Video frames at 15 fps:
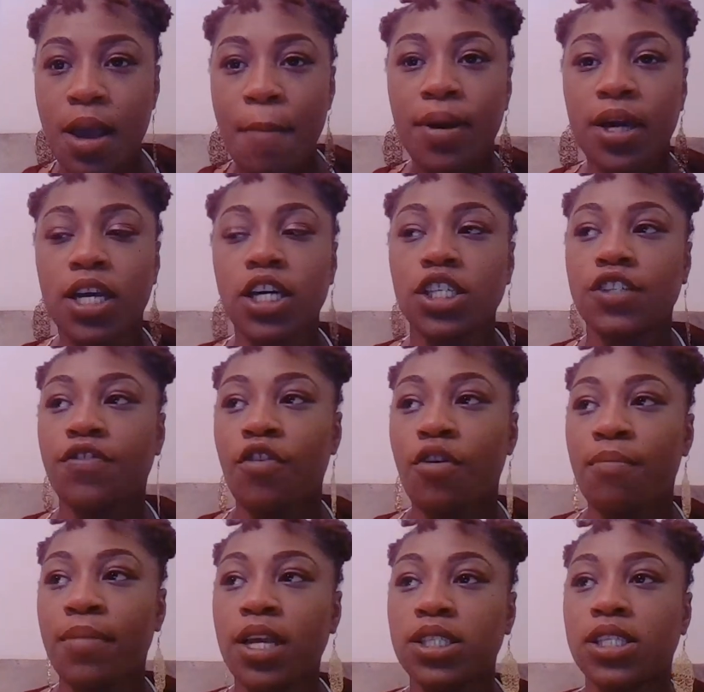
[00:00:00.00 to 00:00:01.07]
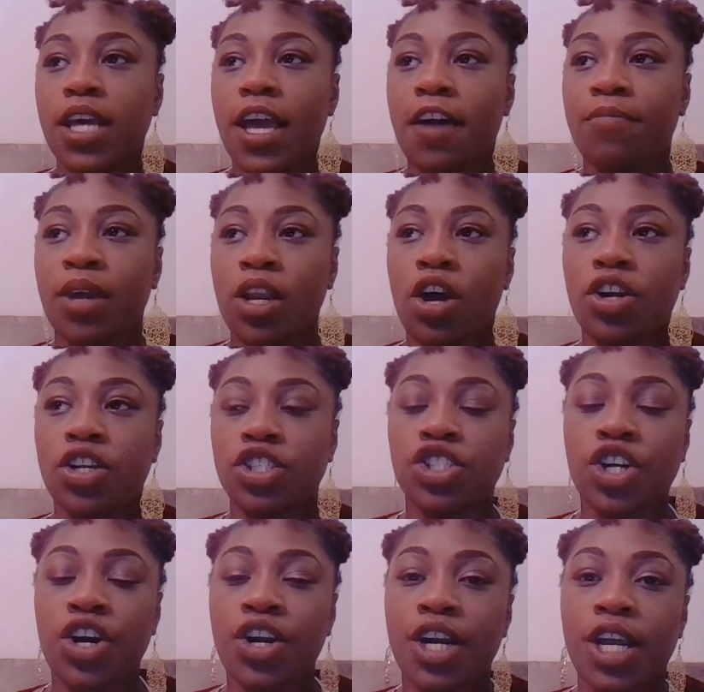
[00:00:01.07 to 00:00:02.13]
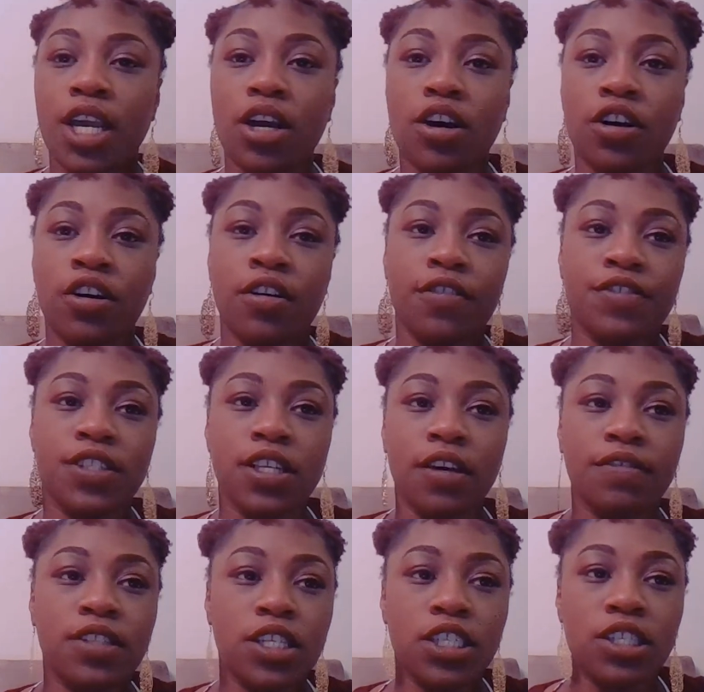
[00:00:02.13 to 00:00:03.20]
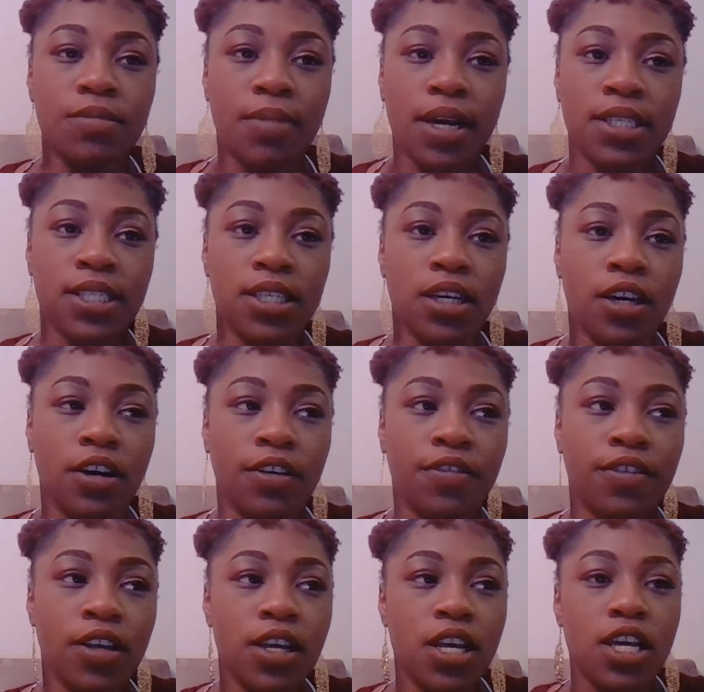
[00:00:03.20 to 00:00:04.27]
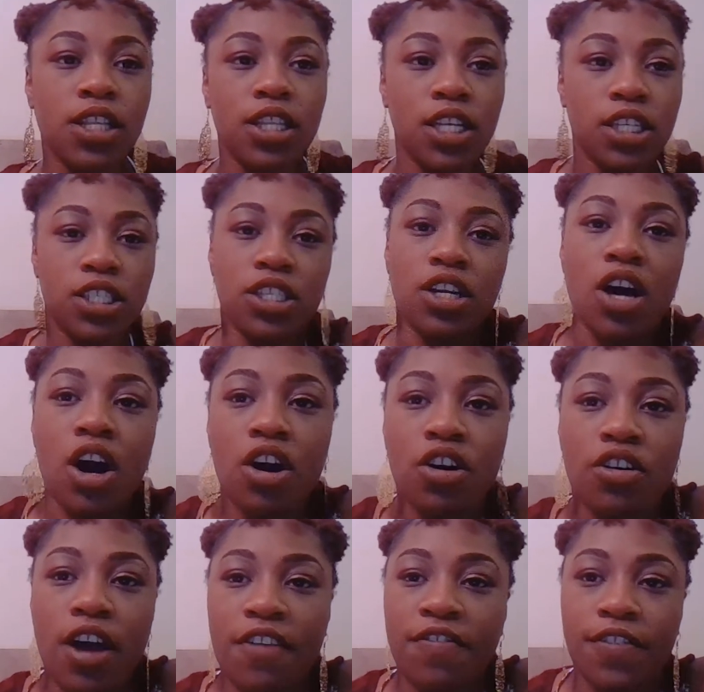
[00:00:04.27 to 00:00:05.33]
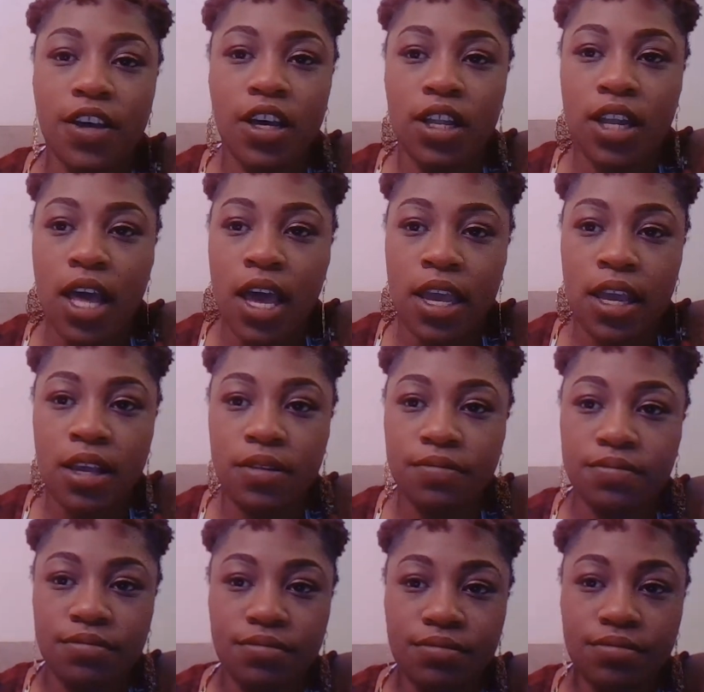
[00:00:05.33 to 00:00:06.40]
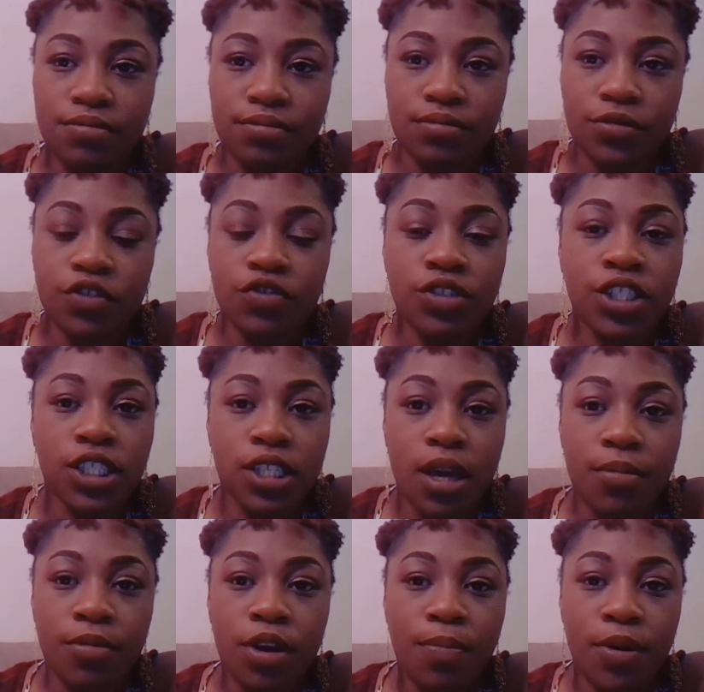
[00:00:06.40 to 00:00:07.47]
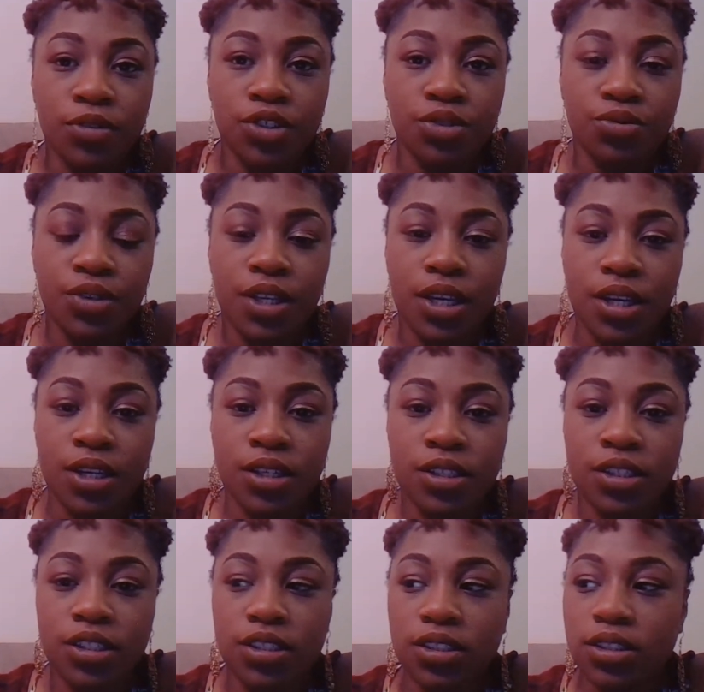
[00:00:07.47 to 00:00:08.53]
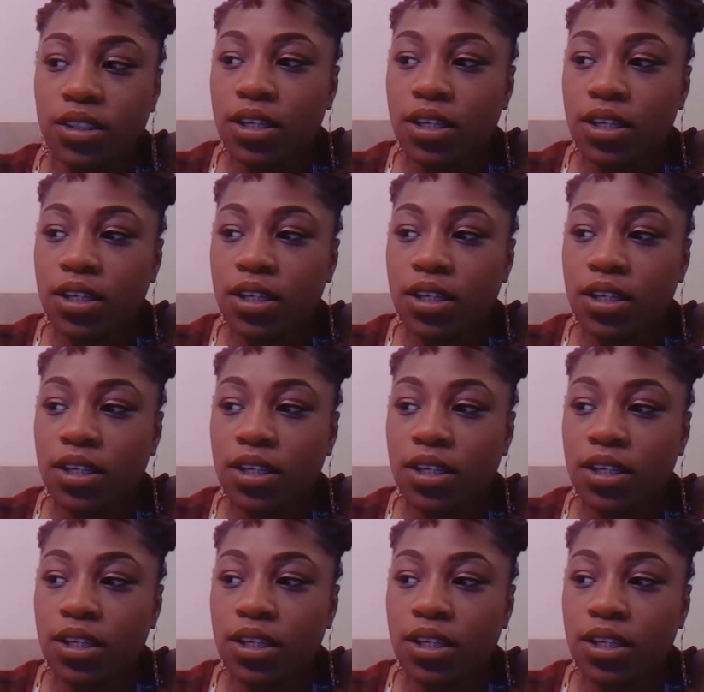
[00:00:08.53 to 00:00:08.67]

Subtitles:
Because for me to have been on a journey of self-teaching myself this long, I feel like, which is coming up on 2 years